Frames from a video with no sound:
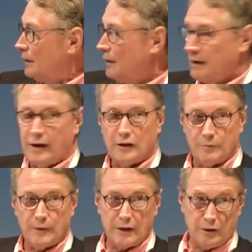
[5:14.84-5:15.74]

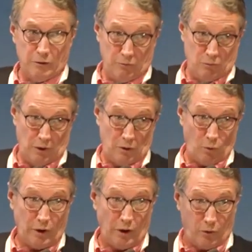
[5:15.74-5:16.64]
LME
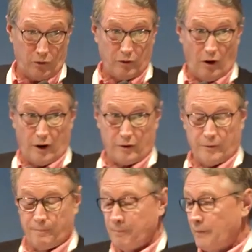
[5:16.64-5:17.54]
warehouse
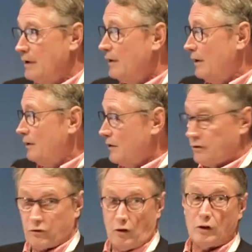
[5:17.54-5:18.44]
stocks.
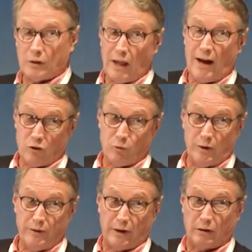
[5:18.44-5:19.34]
This is all class
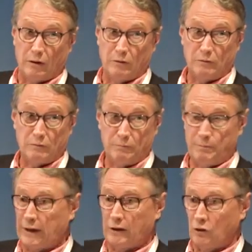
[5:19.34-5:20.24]
one nickel,
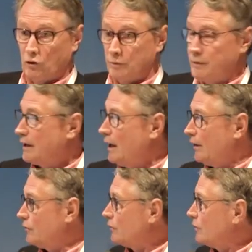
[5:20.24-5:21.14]
metal or
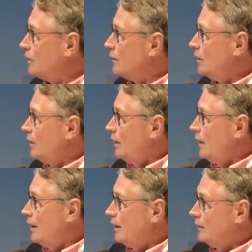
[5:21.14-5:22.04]
briquettes.
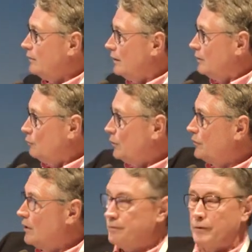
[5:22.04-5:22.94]
And we've
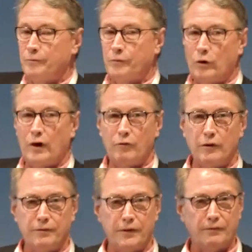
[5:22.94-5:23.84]
gone from
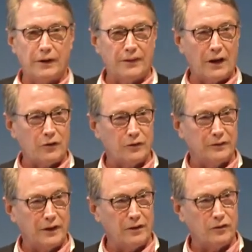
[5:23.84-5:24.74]

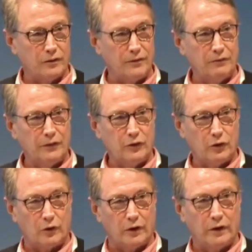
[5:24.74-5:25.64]
450,000 tons of
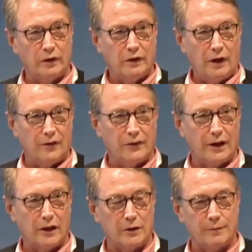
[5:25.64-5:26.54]
inventory at
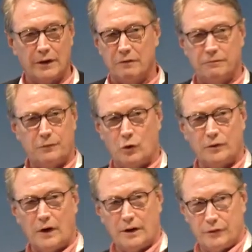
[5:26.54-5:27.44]
the LME 4 or
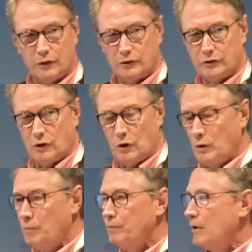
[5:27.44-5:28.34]
5 years ago